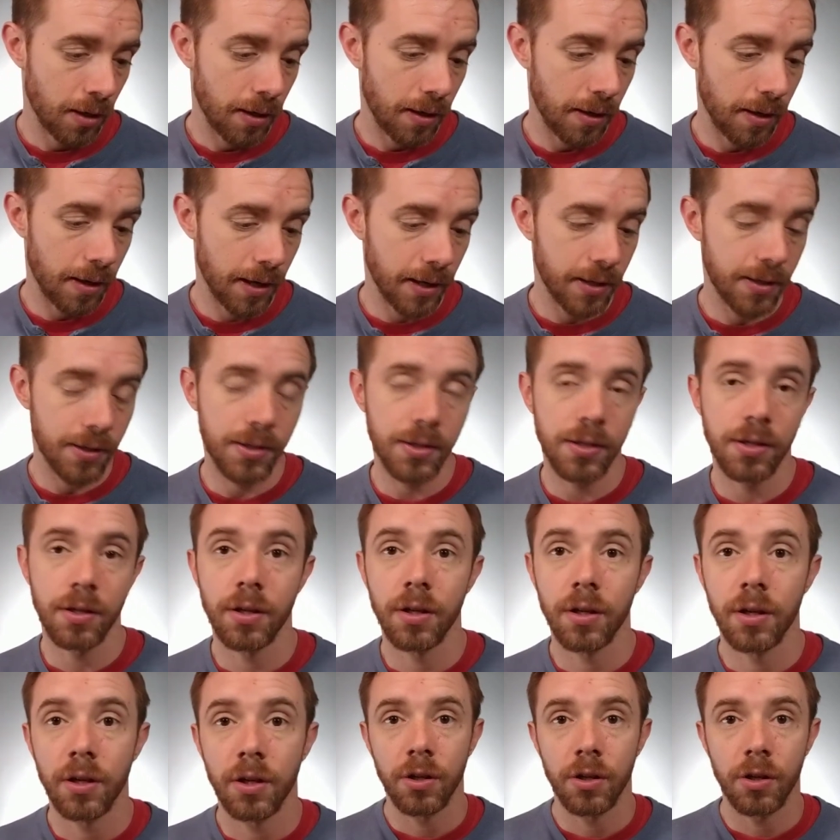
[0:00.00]
Next,
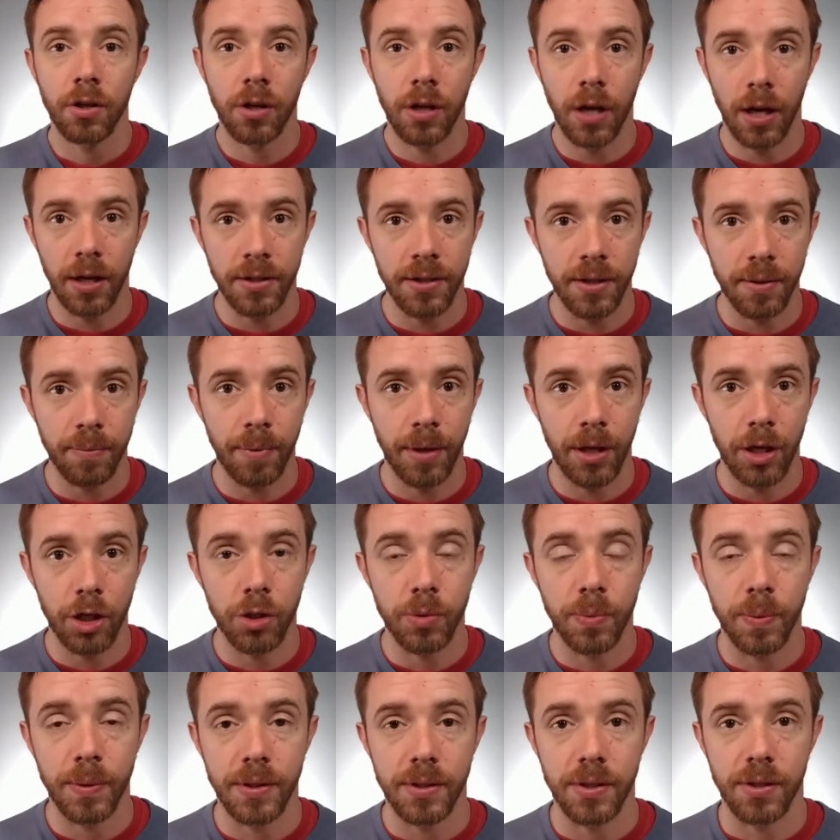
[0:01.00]
your content
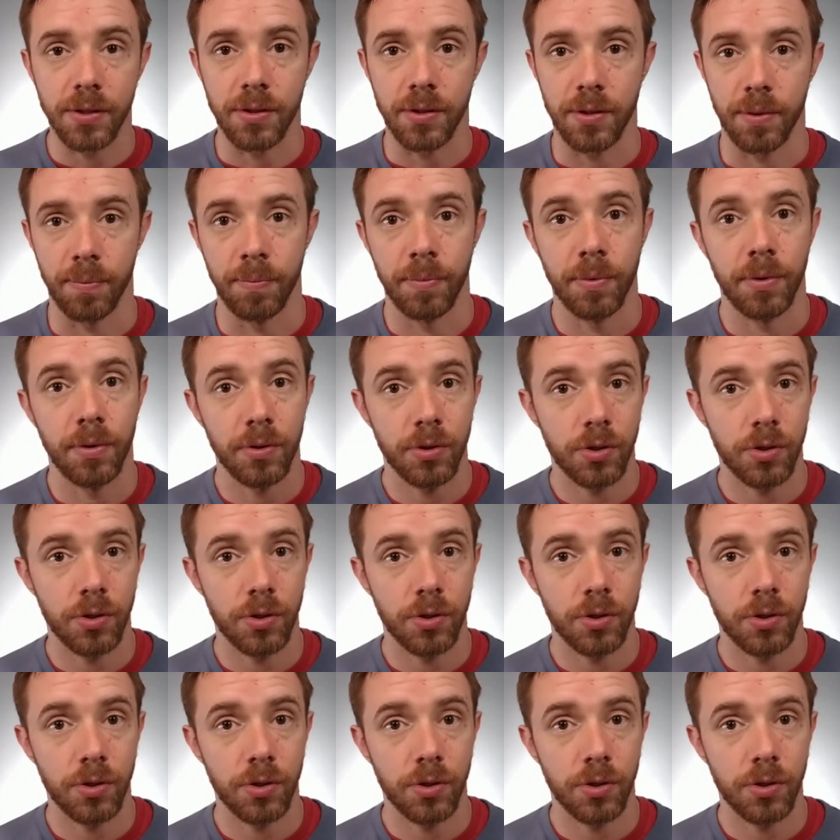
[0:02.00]
management system.